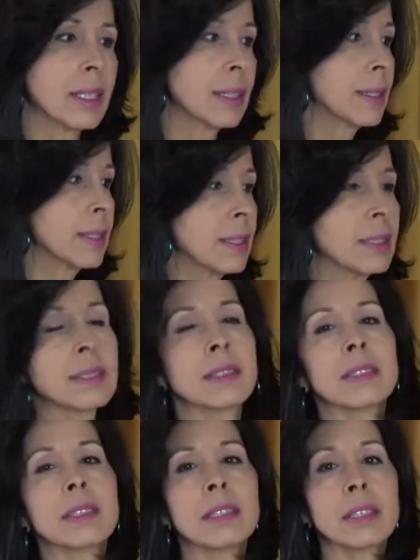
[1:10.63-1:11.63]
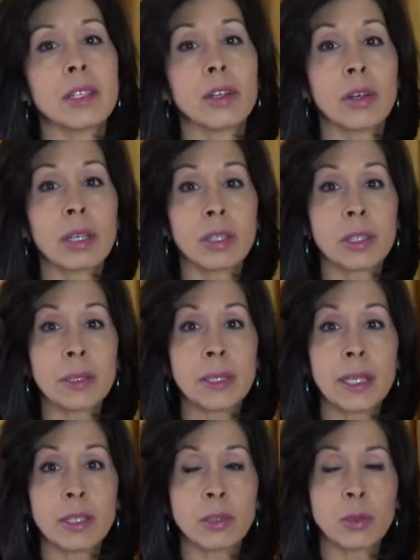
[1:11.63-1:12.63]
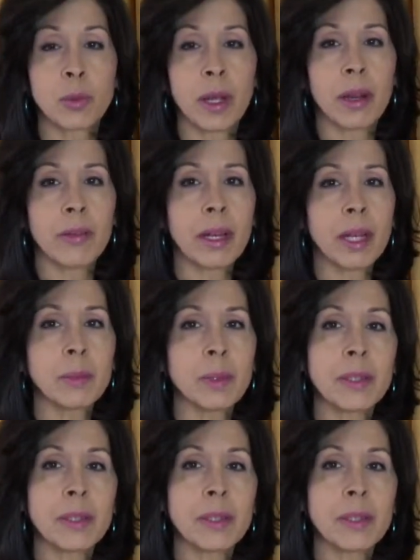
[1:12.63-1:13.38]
this is, a good thing to wear, right?